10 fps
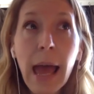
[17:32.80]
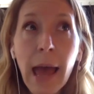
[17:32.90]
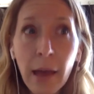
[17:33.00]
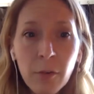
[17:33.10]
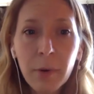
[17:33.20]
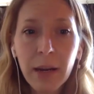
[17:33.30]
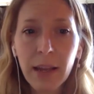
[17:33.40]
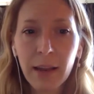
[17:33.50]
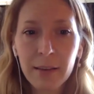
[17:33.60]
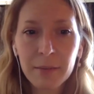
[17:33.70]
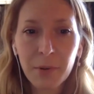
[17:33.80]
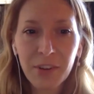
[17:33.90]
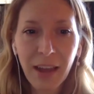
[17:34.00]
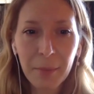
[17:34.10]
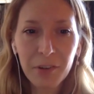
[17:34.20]
everybody has
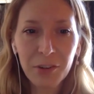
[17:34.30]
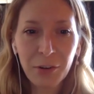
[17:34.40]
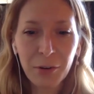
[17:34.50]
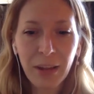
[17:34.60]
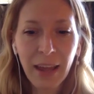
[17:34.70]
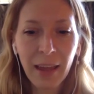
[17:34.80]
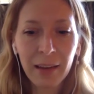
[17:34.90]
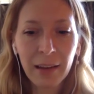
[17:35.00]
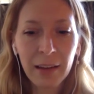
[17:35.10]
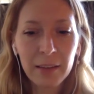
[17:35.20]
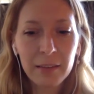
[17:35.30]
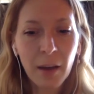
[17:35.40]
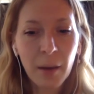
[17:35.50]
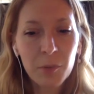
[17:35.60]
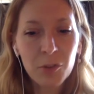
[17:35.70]
music aptitude, and it's
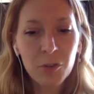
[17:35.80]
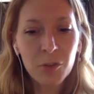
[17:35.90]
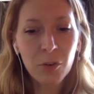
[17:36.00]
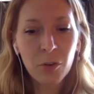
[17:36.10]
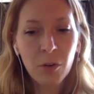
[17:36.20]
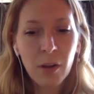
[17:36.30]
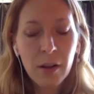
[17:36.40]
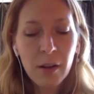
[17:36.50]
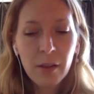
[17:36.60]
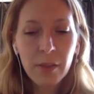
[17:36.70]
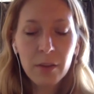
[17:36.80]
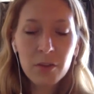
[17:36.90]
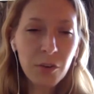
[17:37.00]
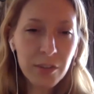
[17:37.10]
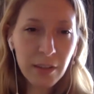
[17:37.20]
up to the
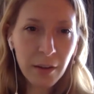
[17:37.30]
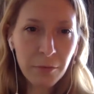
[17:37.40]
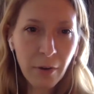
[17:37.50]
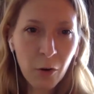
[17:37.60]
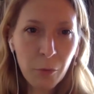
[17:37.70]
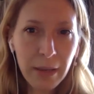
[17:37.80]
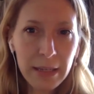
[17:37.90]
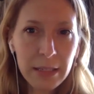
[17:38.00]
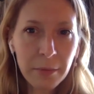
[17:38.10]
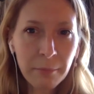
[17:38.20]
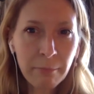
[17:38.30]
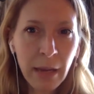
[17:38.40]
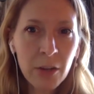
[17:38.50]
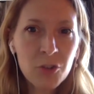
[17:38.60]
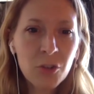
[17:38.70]
adults in the environment to
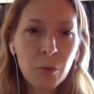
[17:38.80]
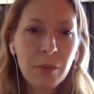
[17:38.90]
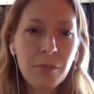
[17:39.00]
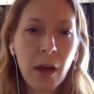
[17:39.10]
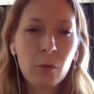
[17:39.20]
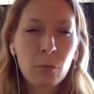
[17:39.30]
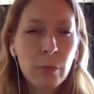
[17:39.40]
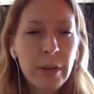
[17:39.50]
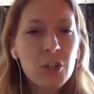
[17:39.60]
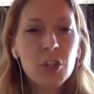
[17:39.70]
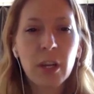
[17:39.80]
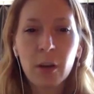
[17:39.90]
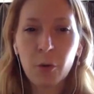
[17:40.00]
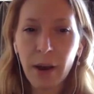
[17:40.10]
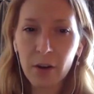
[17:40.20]
make sure we've got rich
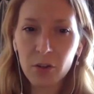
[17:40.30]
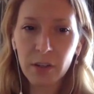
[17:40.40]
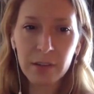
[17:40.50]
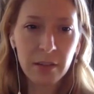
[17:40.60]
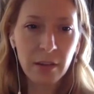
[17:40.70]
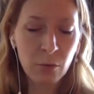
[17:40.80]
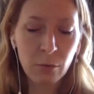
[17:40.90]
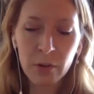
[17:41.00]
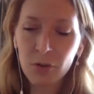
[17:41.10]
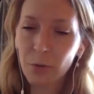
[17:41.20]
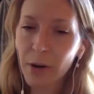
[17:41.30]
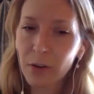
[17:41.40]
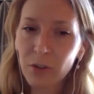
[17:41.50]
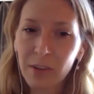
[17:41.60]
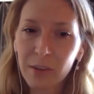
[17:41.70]
interactions. And rich
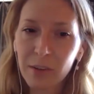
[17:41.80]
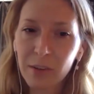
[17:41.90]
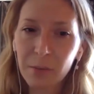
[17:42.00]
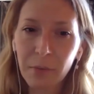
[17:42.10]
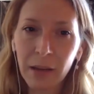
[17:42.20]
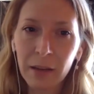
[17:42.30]
interactions means